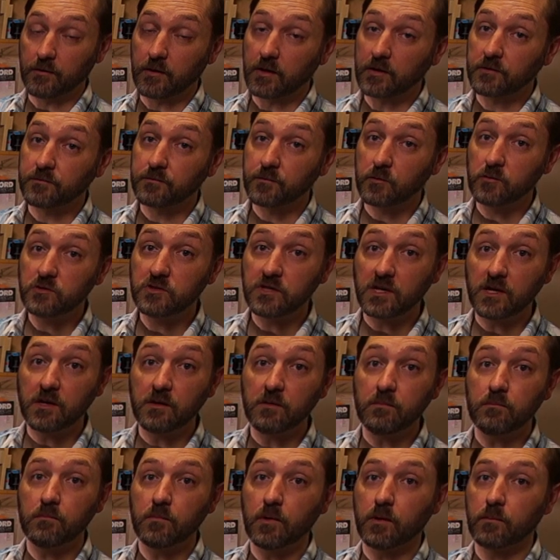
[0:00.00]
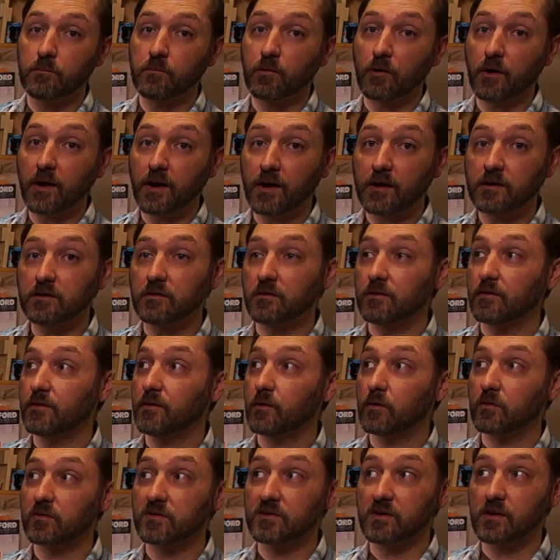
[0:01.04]
you get a Fuji brand,
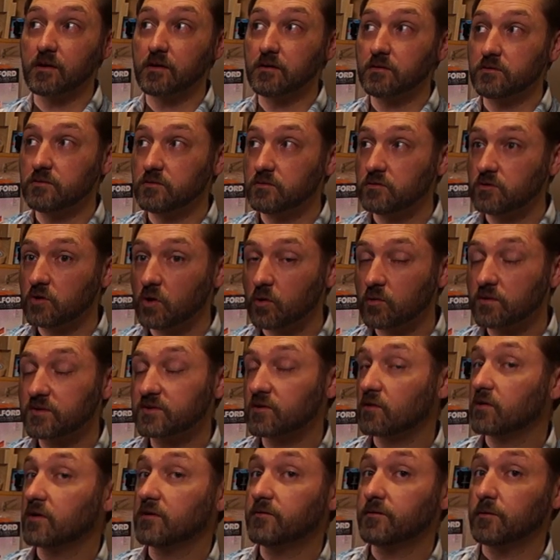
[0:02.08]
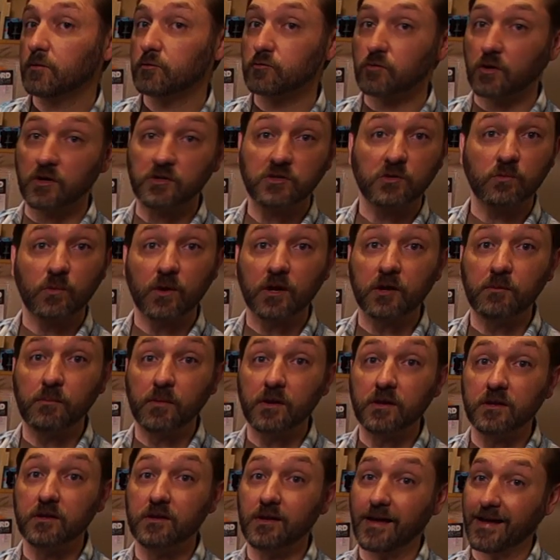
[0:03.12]
there's no starting filtration
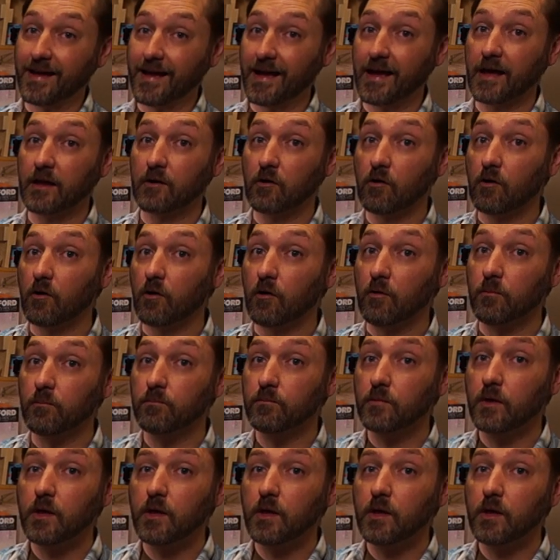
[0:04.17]
recommended at all.